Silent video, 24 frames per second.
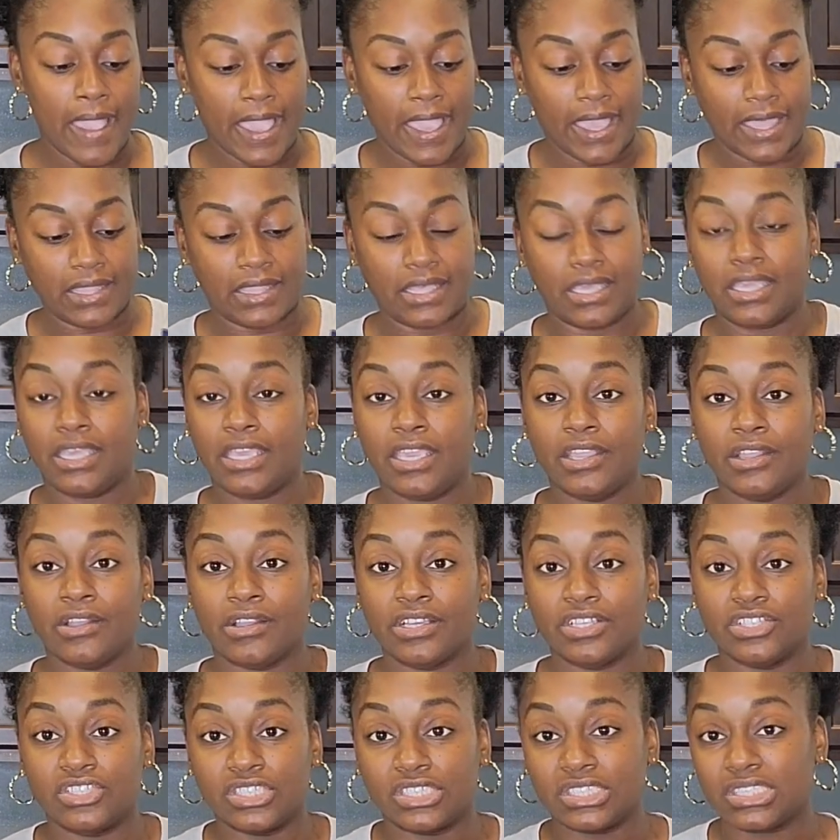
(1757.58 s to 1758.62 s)
And then here
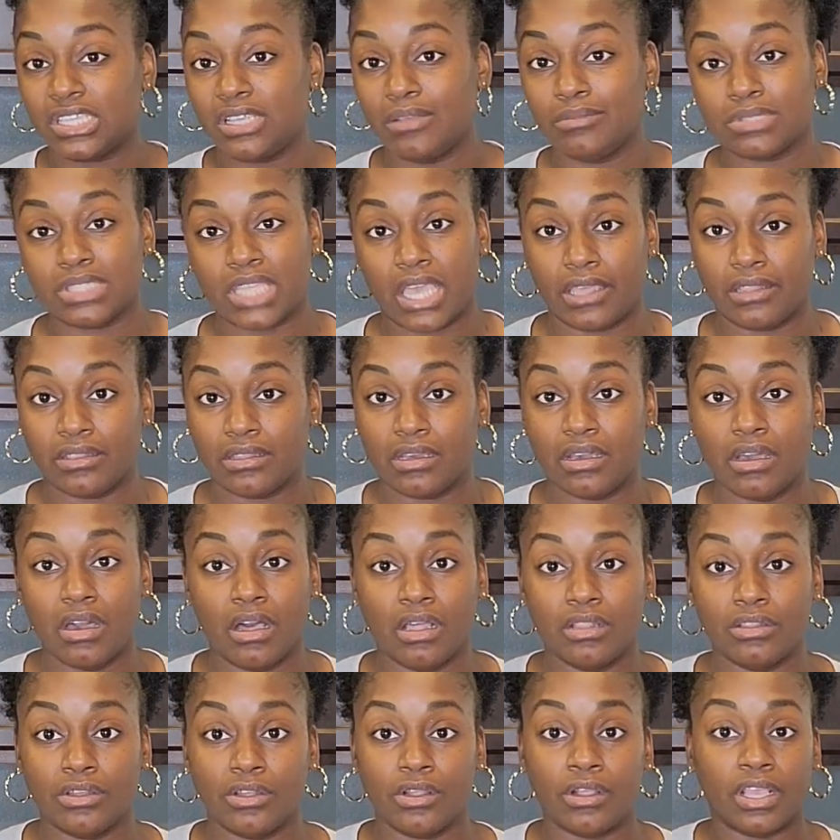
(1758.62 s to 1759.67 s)
it just seems like the
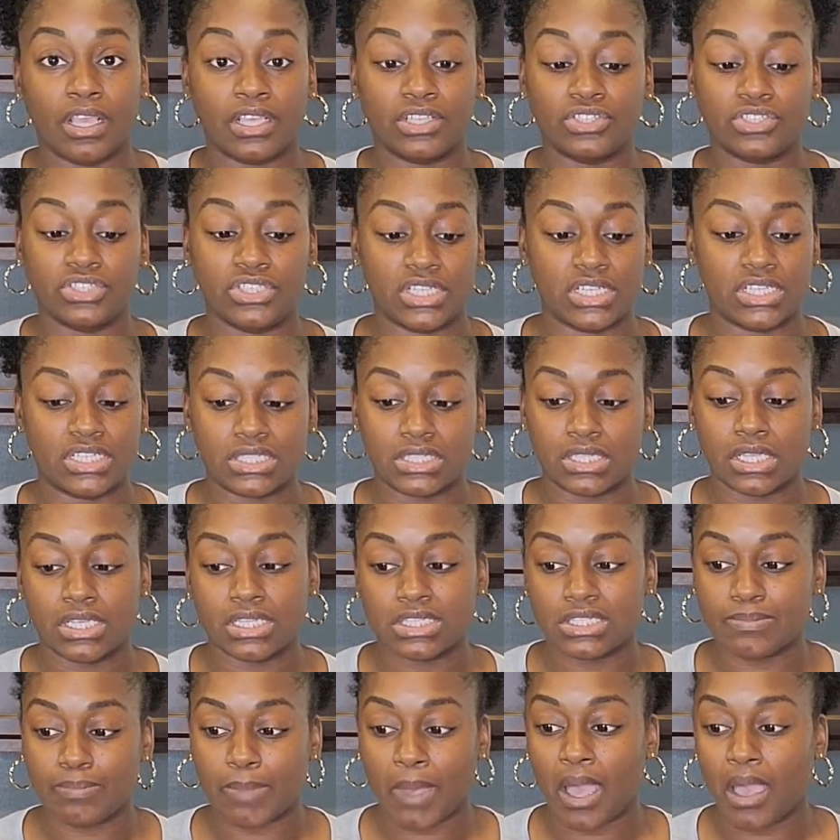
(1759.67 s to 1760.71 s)
color is just
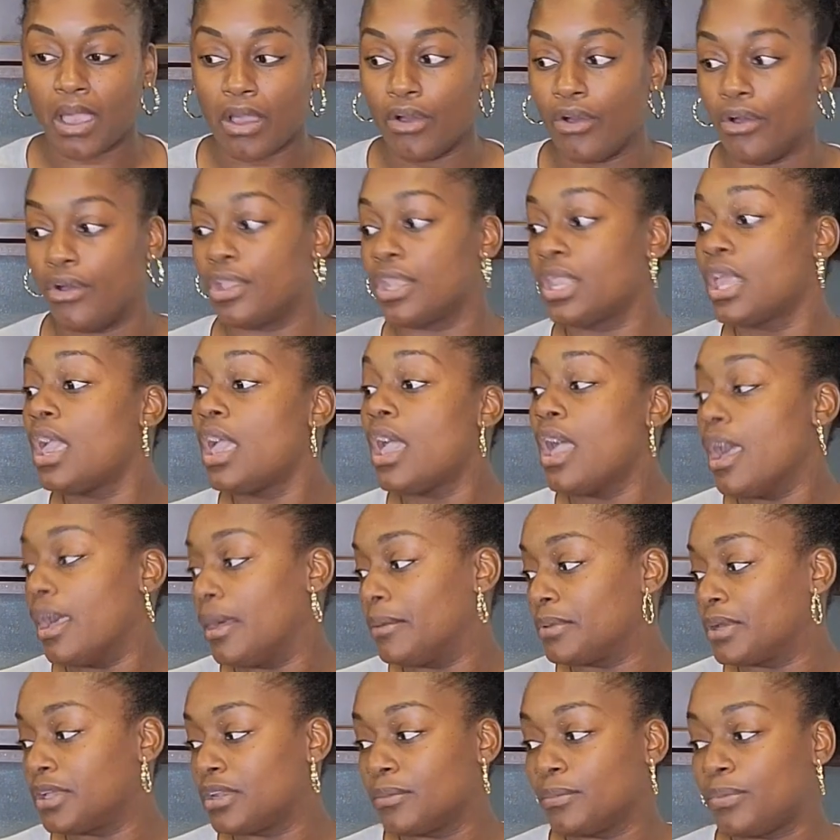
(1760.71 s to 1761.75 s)
spot on.
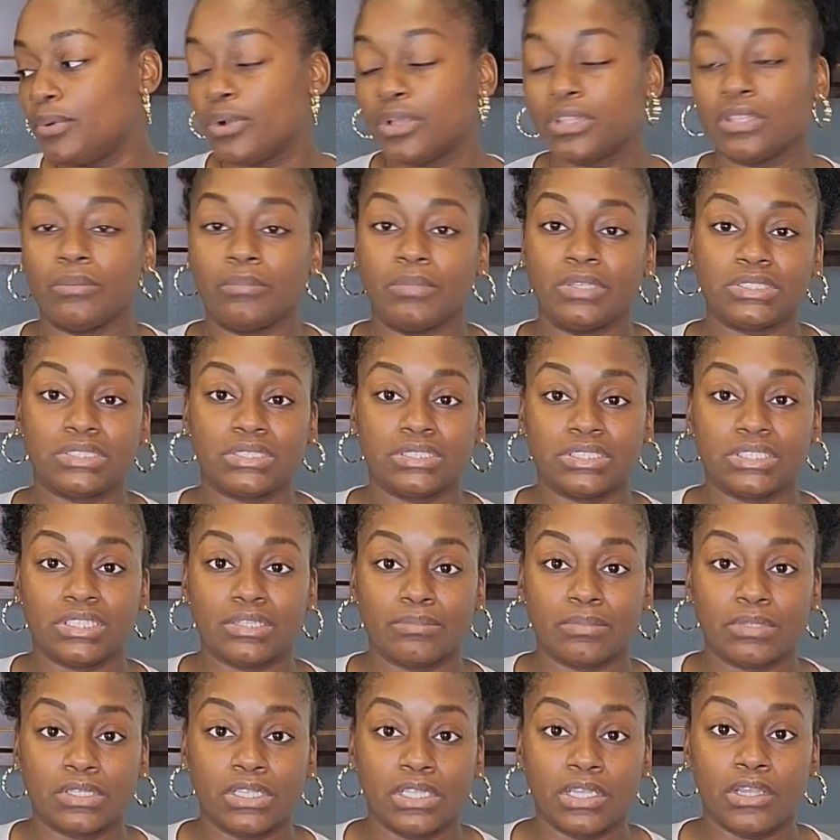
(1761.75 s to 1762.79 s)
I'm gonna pour them into
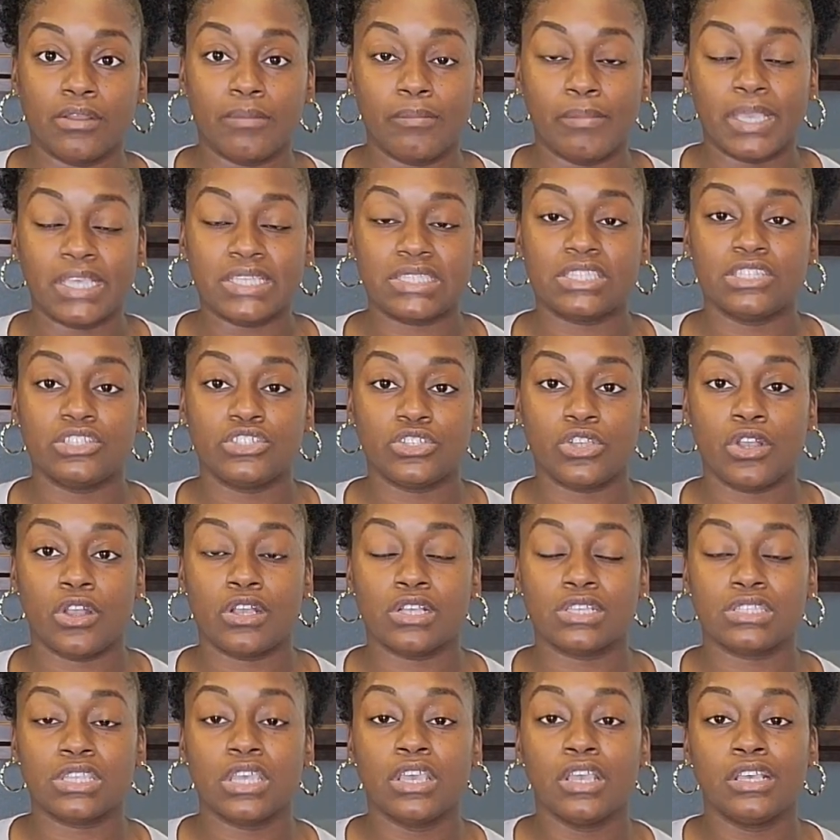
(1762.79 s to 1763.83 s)
some clear mason
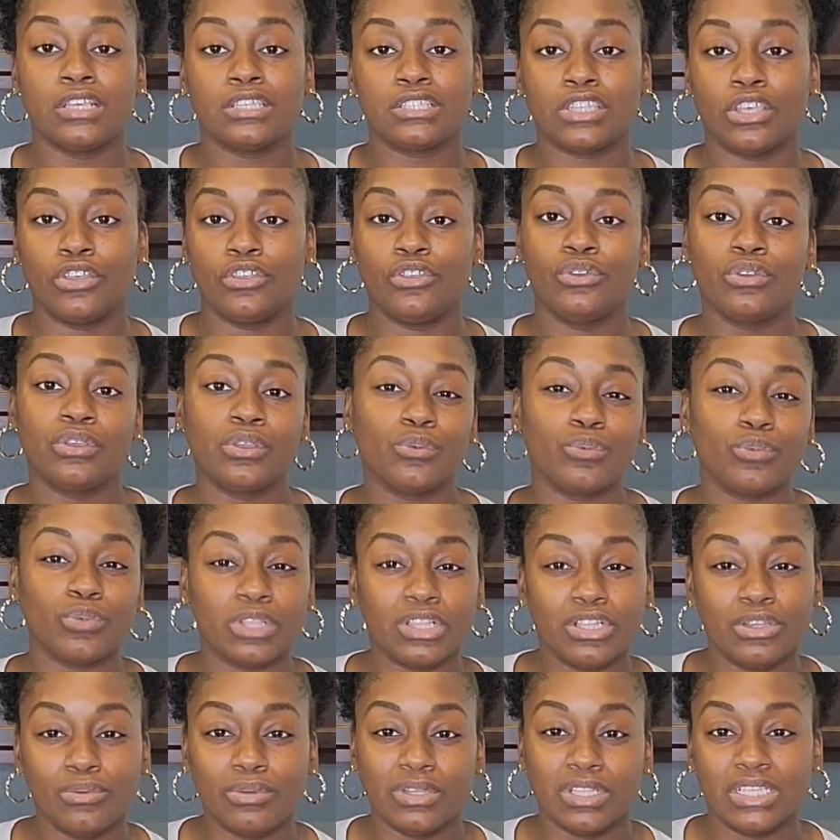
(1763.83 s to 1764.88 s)
jars so you can
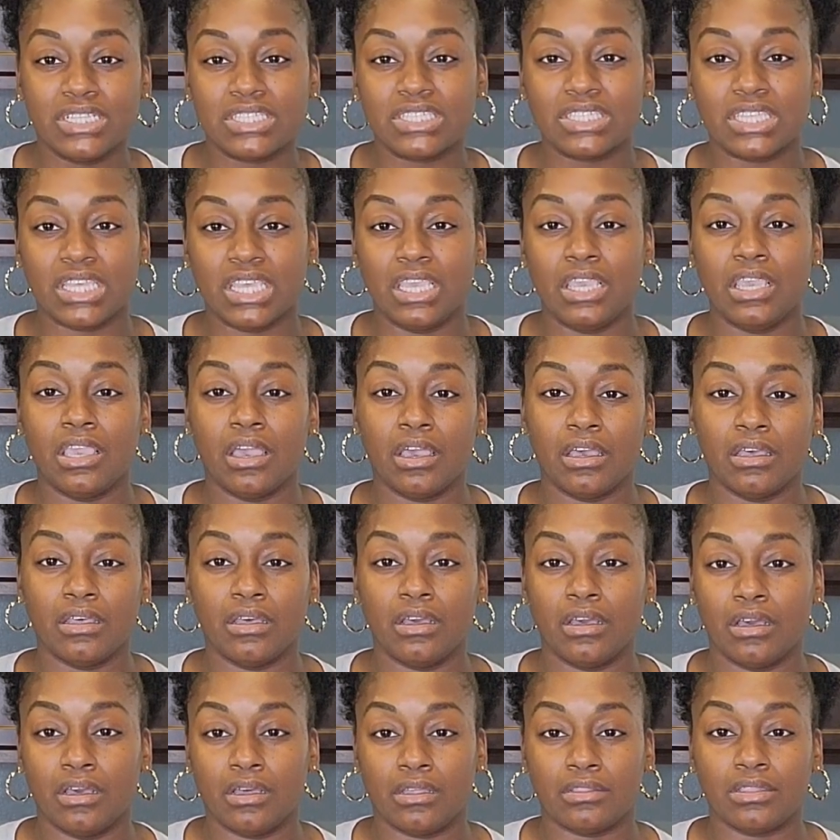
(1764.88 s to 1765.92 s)
really see
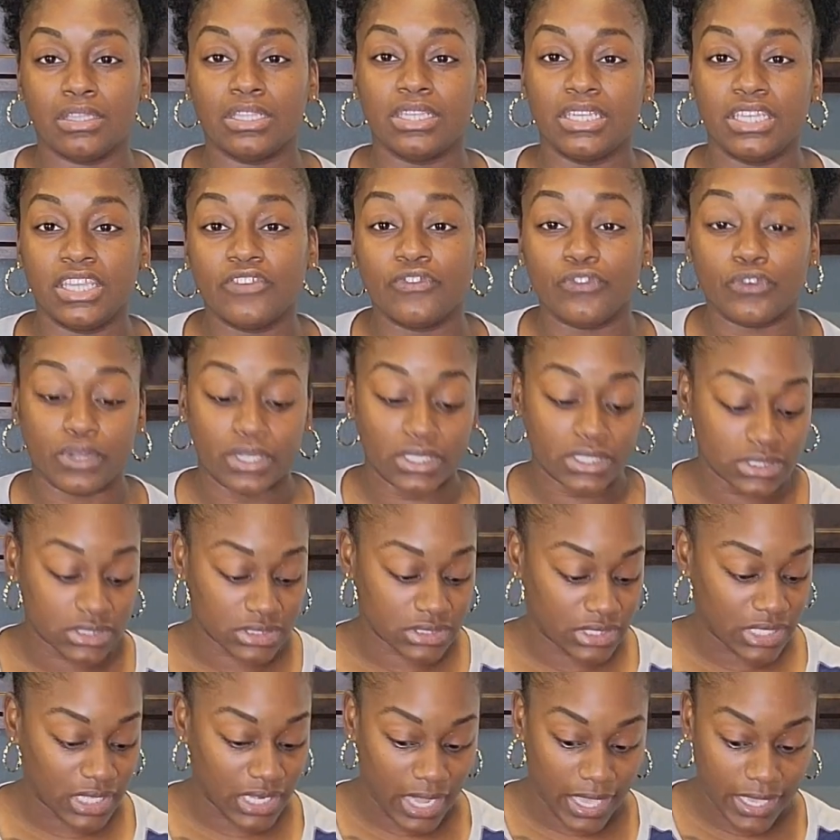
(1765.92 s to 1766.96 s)
the
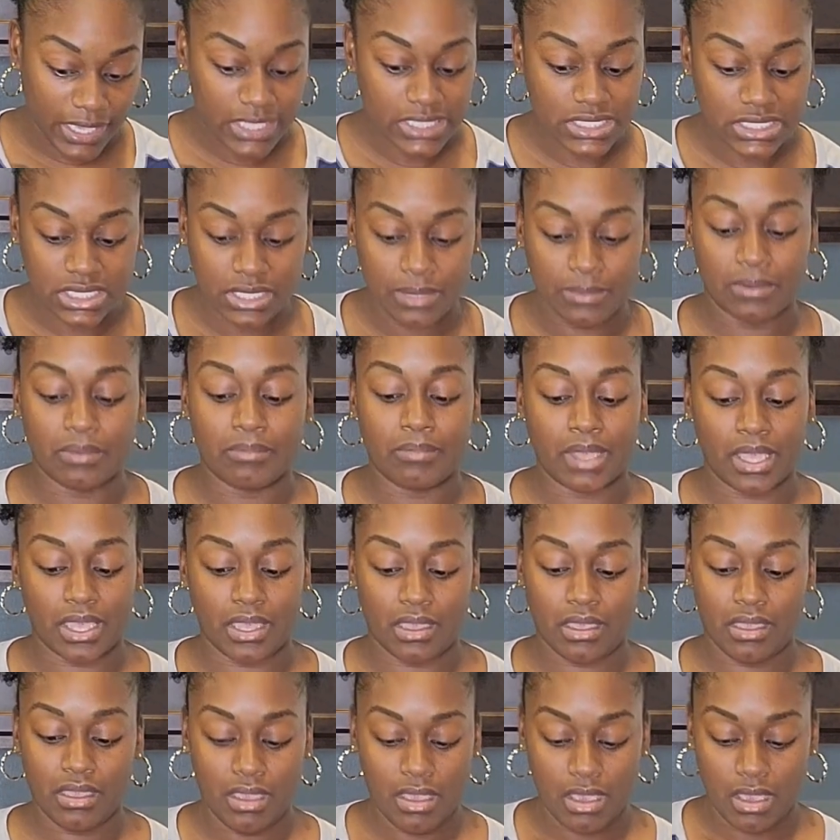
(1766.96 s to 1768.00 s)
difference that I can see with my
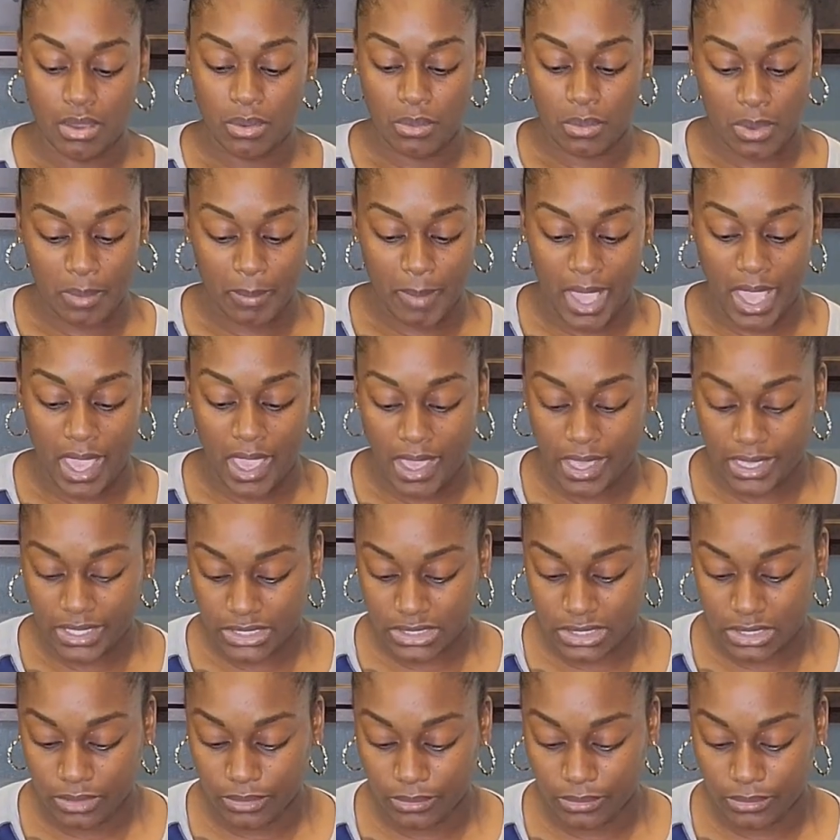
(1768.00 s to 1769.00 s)
eyes.